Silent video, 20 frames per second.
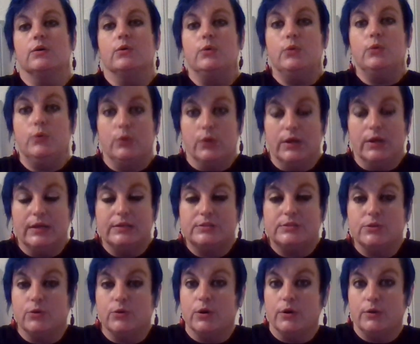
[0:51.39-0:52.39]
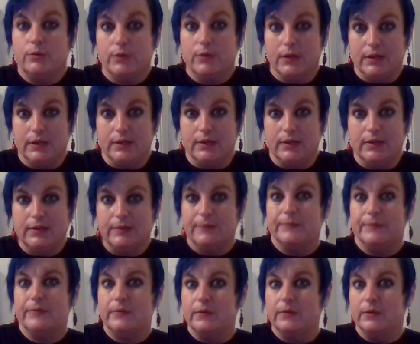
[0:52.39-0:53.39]
Whew, so are you ready?
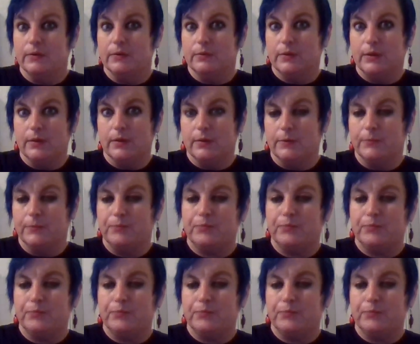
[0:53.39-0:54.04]
Here we go.